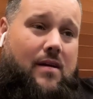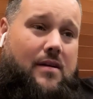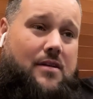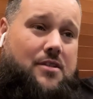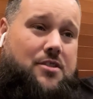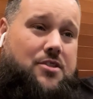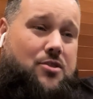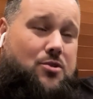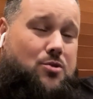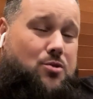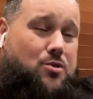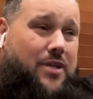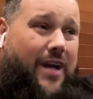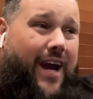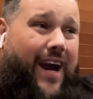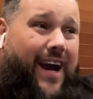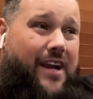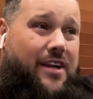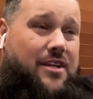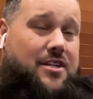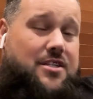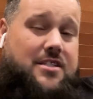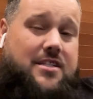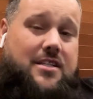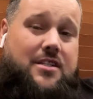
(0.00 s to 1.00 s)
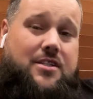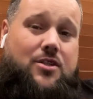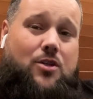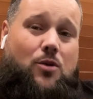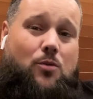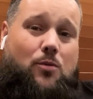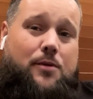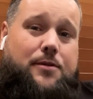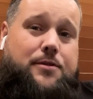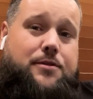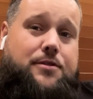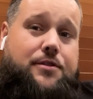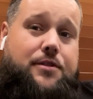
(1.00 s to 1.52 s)
So Jairus didn't know
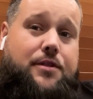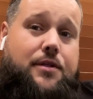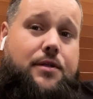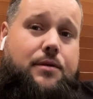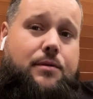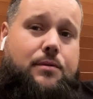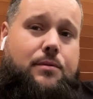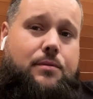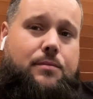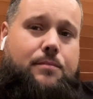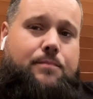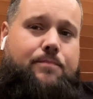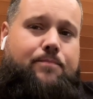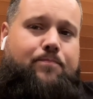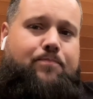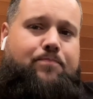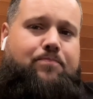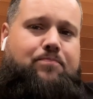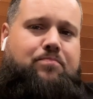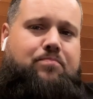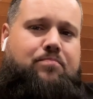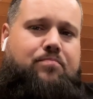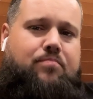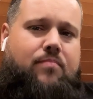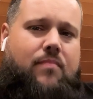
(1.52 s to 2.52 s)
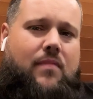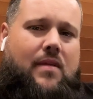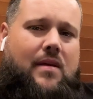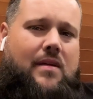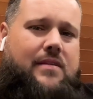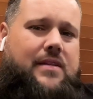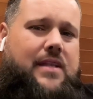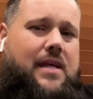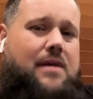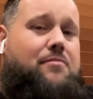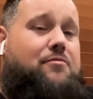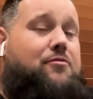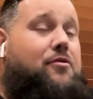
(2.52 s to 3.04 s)
what to do.
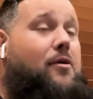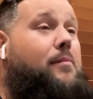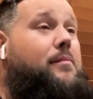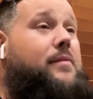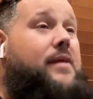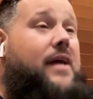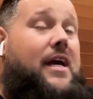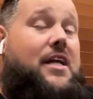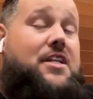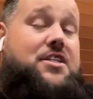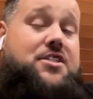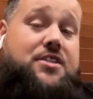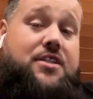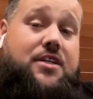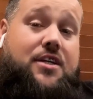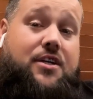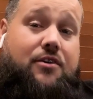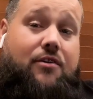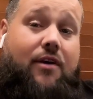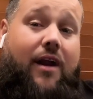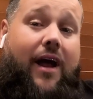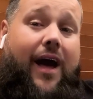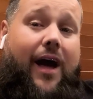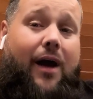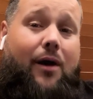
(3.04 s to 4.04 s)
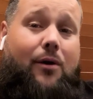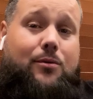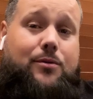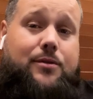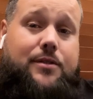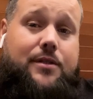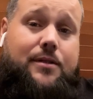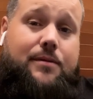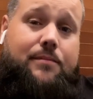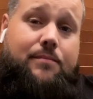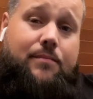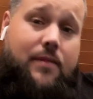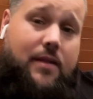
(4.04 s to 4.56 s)
Then from the edge of the crowd
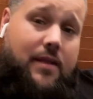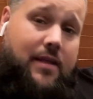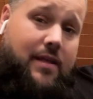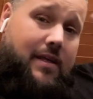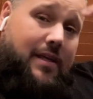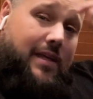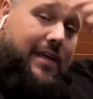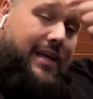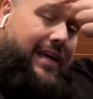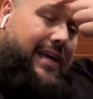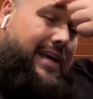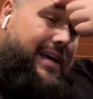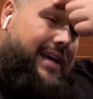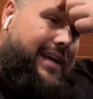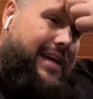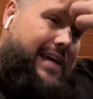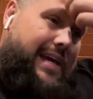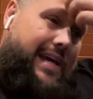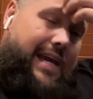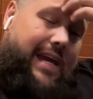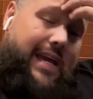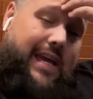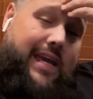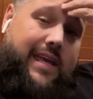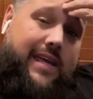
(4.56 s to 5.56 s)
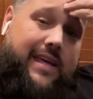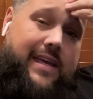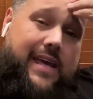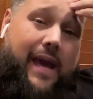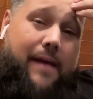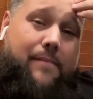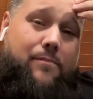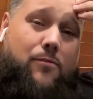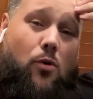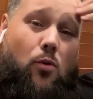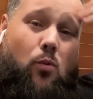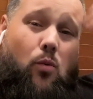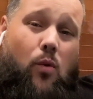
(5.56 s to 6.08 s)

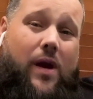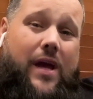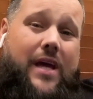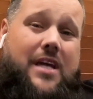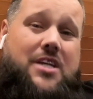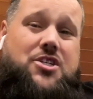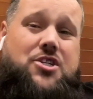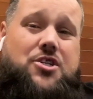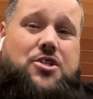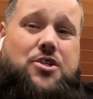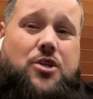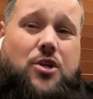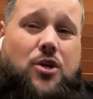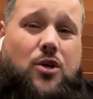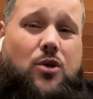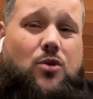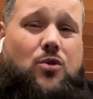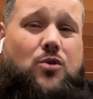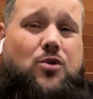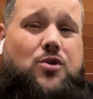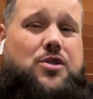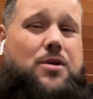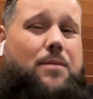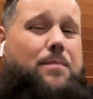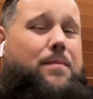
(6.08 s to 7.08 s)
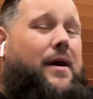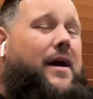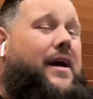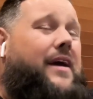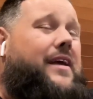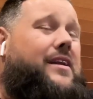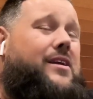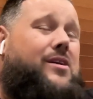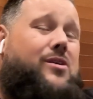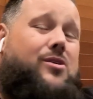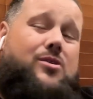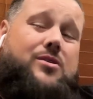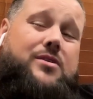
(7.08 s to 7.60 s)
came the worst news a
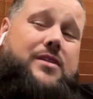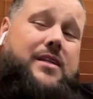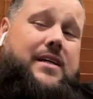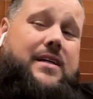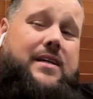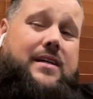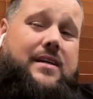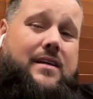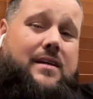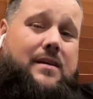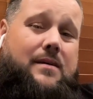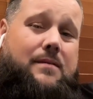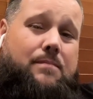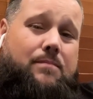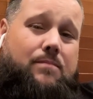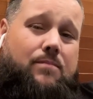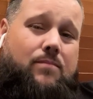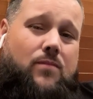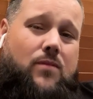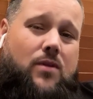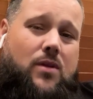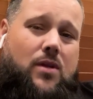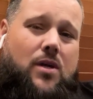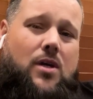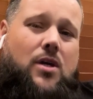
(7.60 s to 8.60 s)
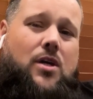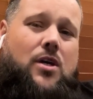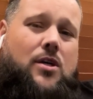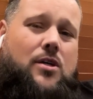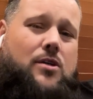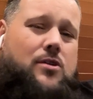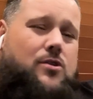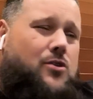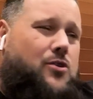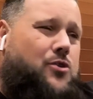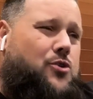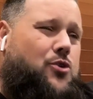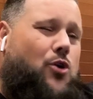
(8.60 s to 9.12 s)
parent could hear.
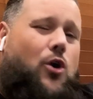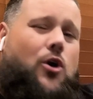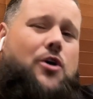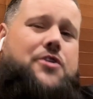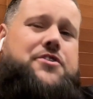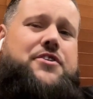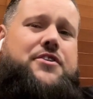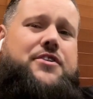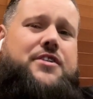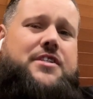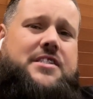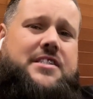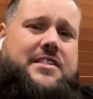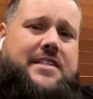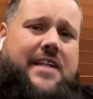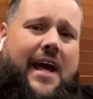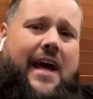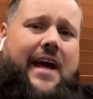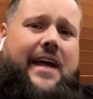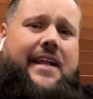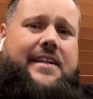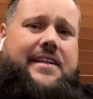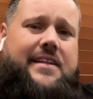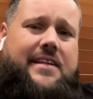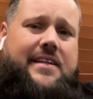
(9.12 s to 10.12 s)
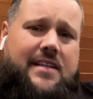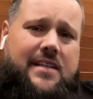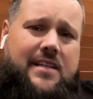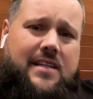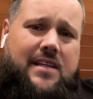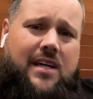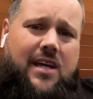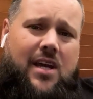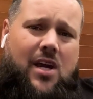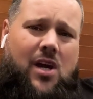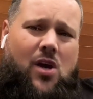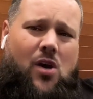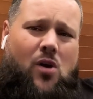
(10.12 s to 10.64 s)
"Your daughter is dead.
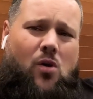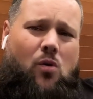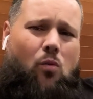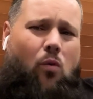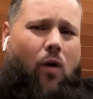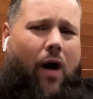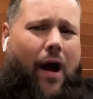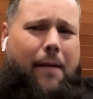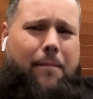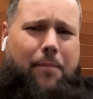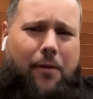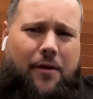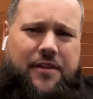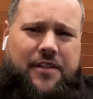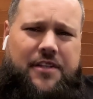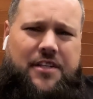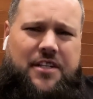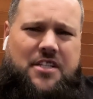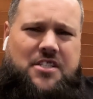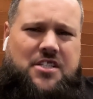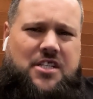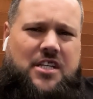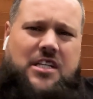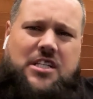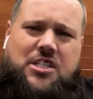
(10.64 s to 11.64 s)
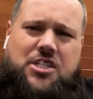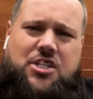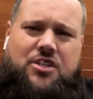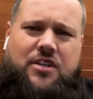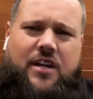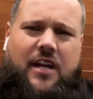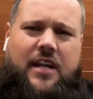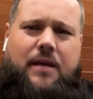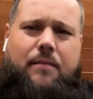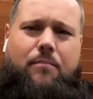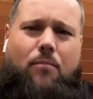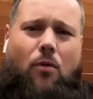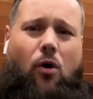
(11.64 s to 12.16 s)
Why bother to teach her
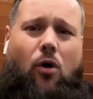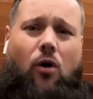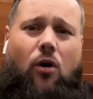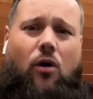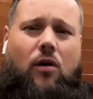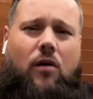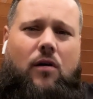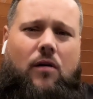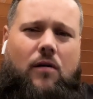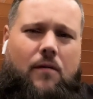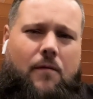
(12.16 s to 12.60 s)
anymore?"